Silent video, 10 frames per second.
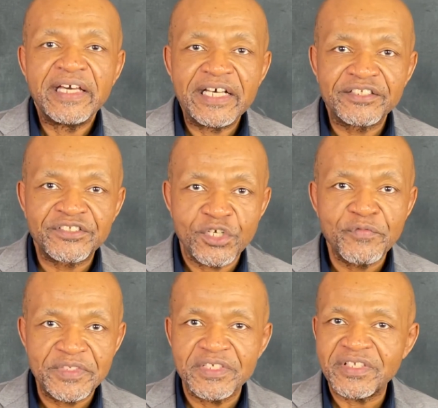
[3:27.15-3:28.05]

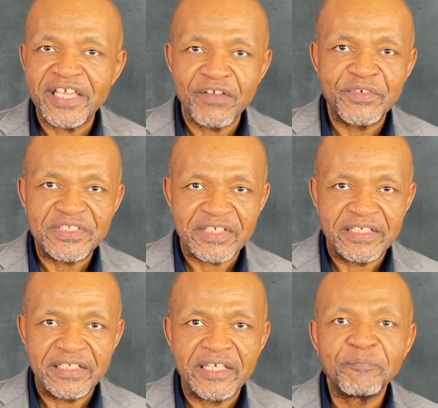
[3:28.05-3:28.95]
services every
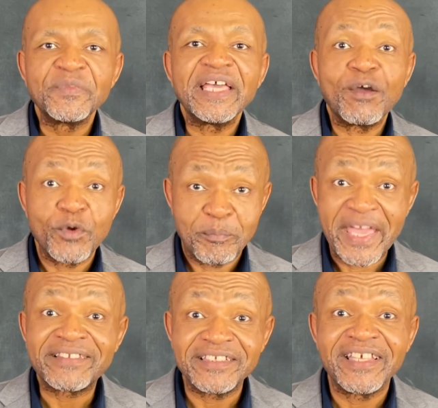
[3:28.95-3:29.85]
Sunday, we're
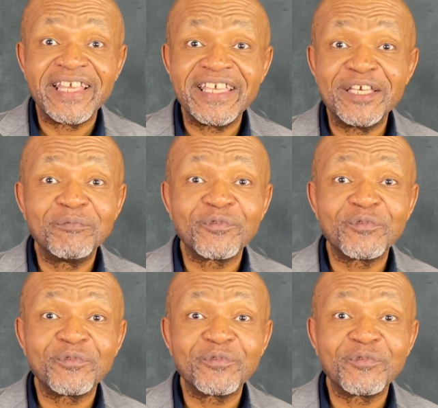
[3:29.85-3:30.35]
back to 10 a.m.